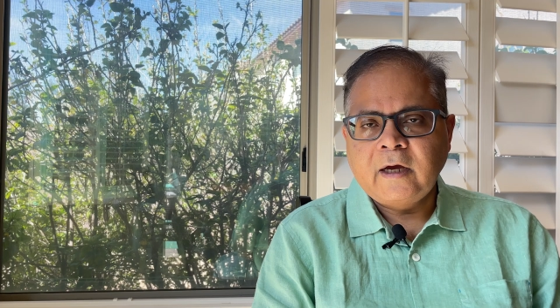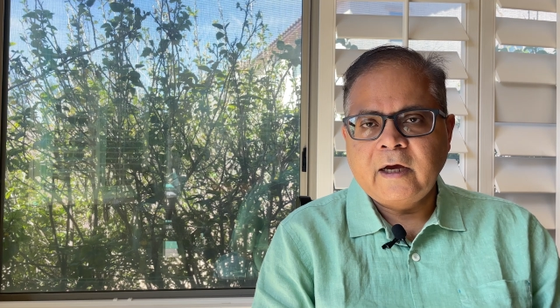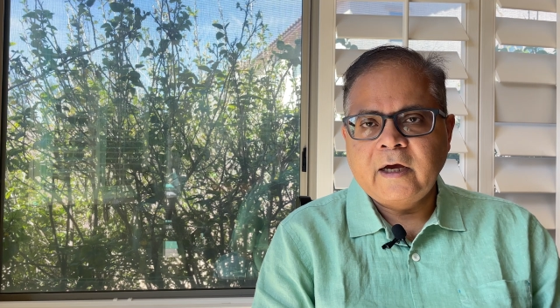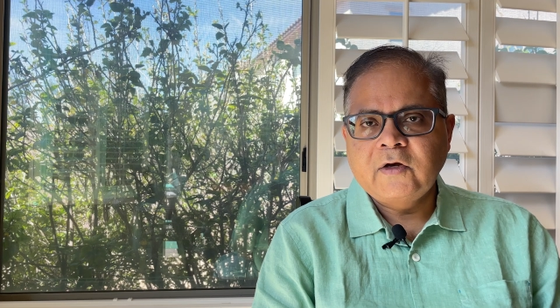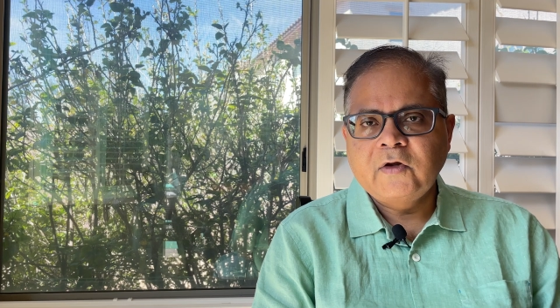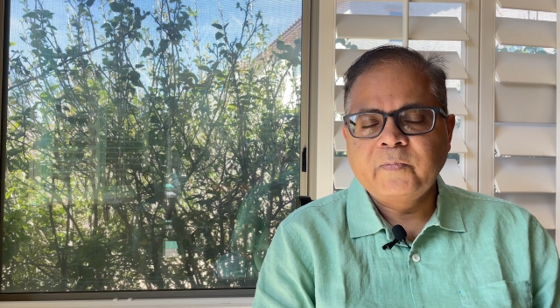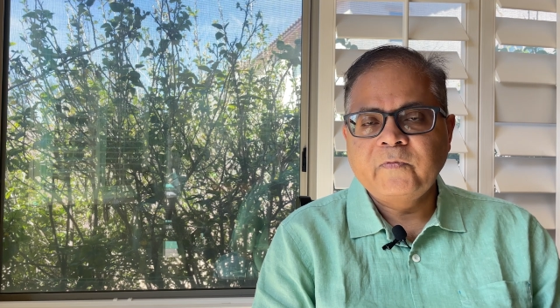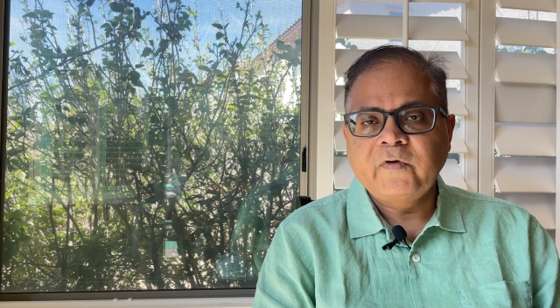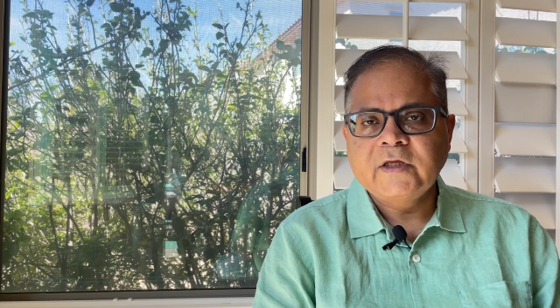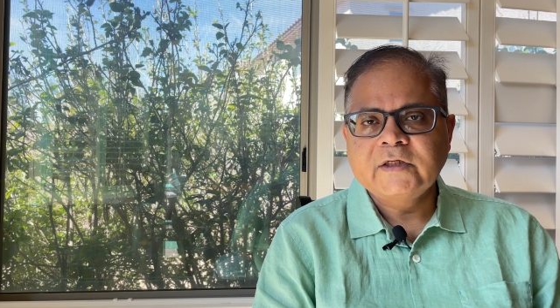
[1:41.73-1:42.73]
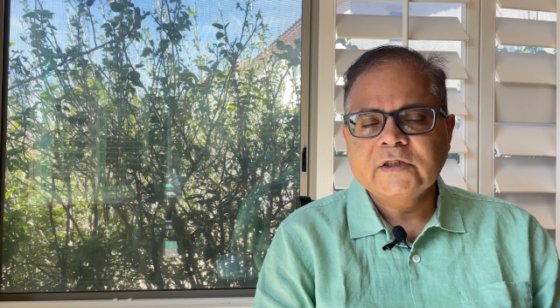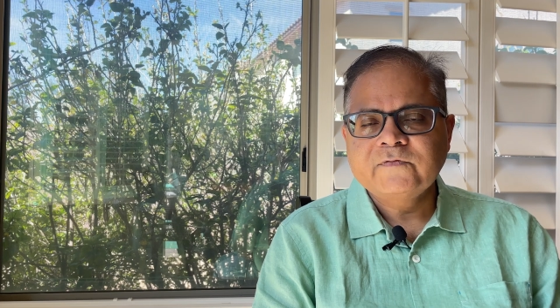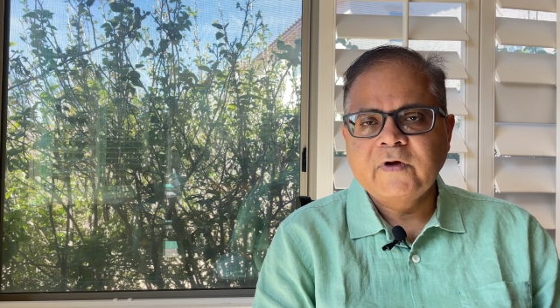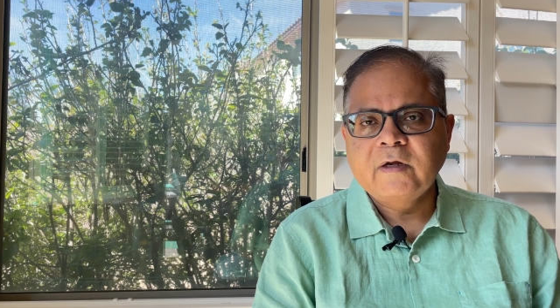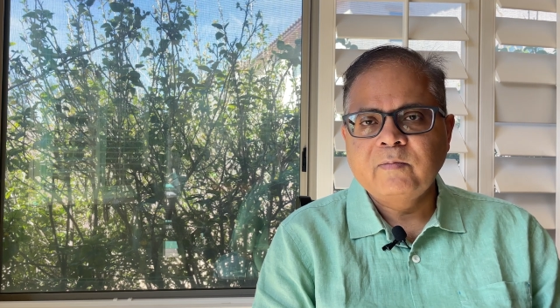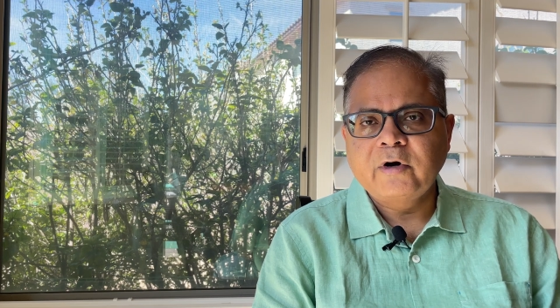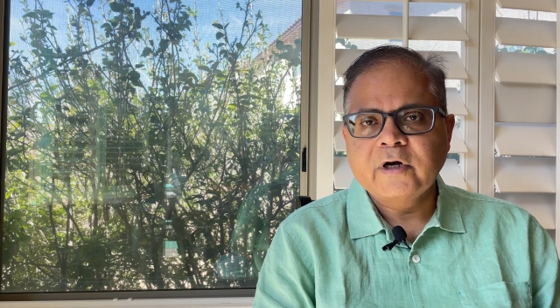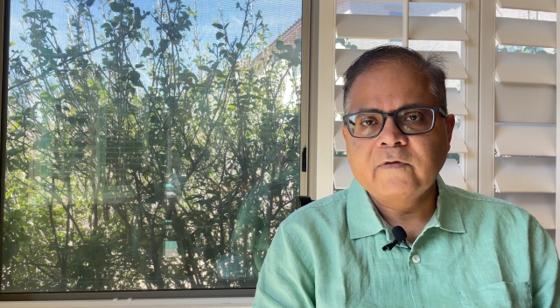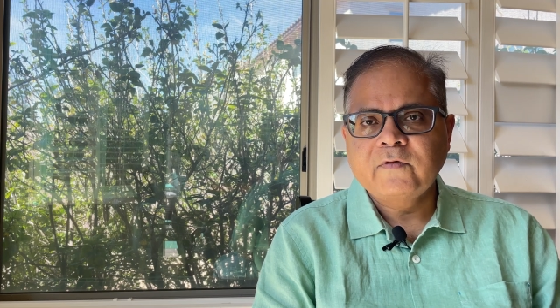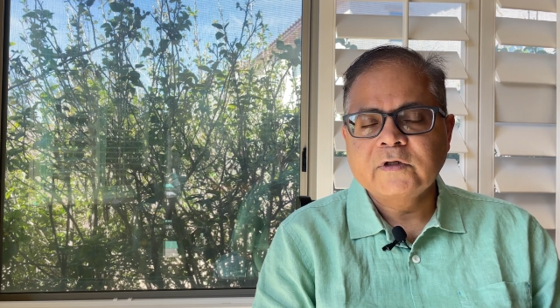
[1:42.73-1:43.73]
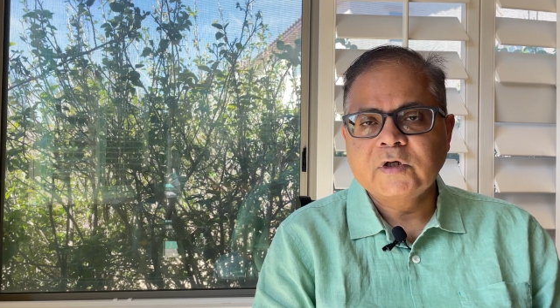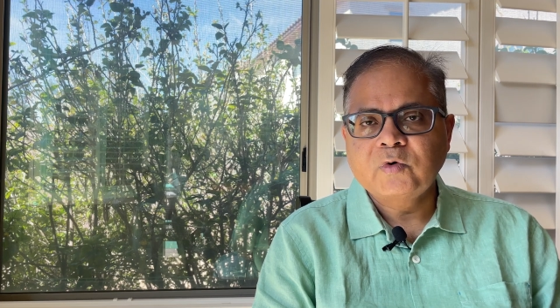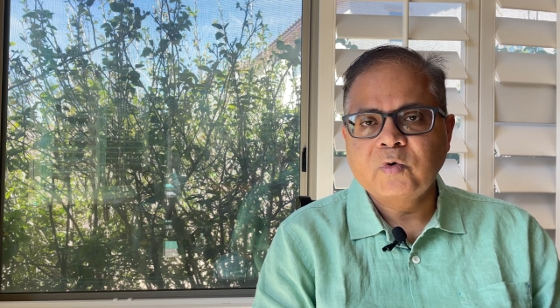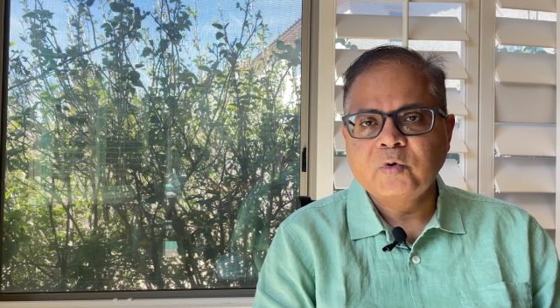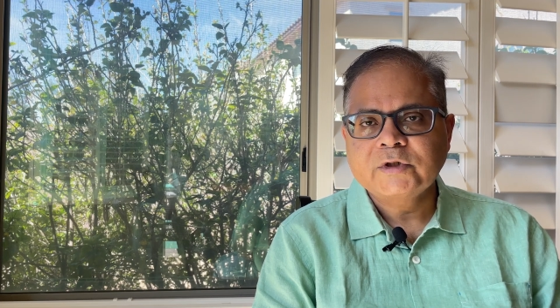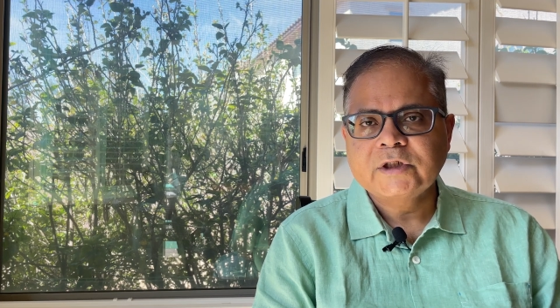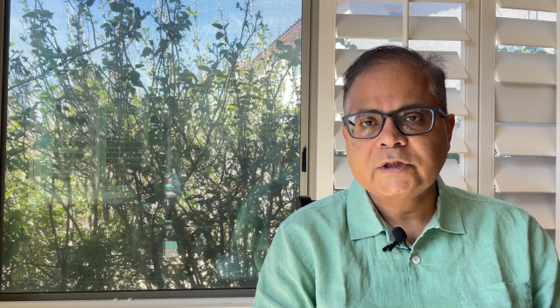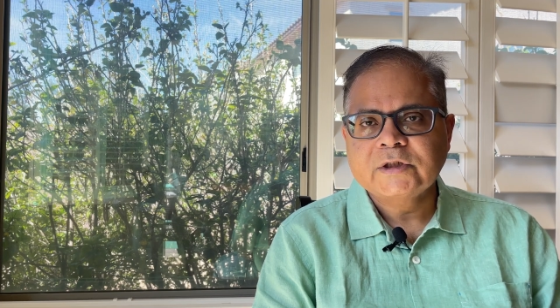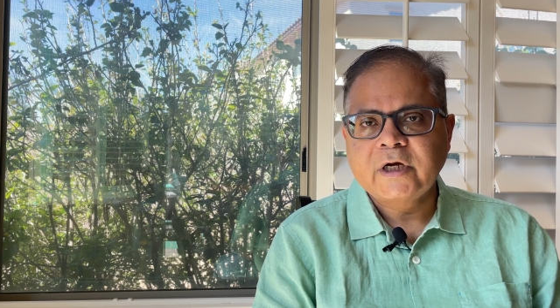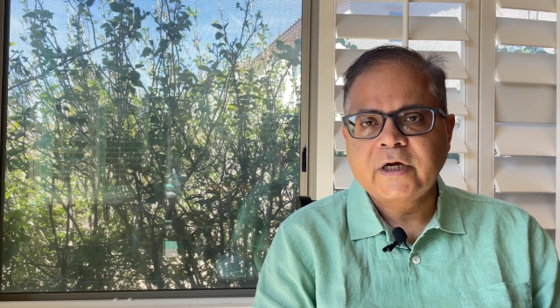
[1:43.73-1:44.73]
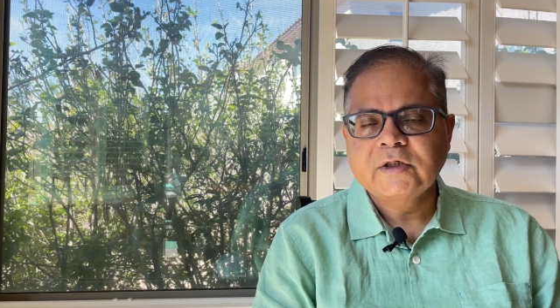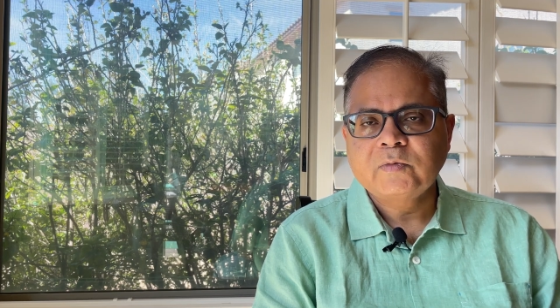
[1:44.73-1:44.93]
and why this is very important for the host is that